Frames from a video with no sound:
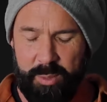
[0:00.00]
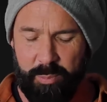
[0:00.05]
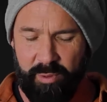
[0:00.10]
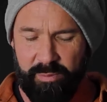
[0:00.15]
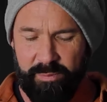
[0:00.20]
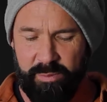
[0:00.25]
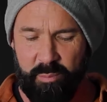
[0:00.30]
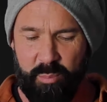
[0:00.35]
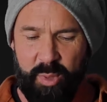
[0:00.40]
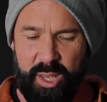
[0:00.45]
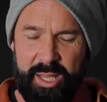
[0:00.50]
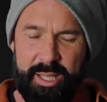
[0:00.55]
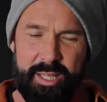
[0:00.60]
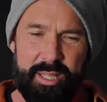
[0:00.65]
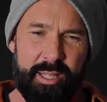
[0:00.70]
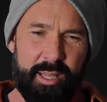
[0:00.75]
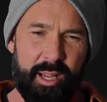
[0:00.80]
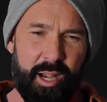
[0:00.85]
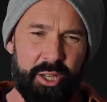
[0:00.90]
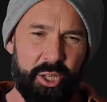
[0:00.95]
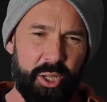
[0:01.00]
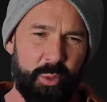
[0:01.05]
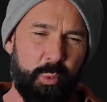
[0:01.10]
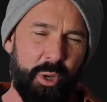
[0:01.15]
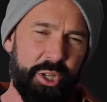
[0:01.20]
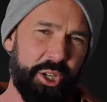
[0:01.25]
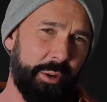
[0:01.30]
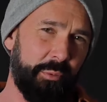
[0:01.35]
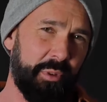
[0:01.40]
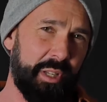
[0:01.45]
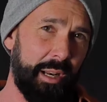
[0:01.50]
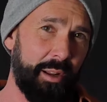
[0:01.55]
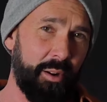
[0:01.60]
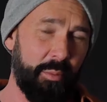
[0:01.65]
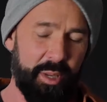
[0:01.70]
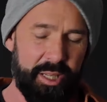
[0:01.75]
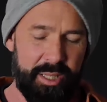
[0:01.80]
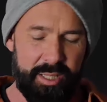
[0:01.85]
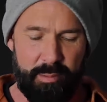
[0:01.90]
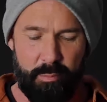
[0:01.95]
But for me, I just wish it was a little
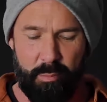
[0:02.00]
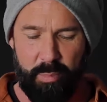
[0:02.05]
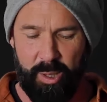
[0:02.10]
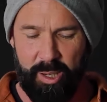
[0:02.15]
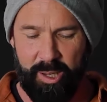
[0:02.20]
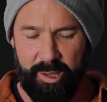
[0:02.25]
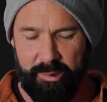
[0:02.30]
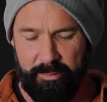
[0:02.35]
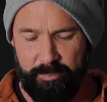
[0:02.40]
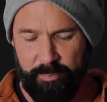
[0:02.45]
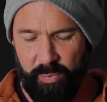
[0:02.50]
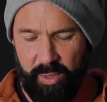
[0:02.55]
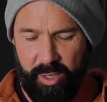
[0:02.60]
bit simpler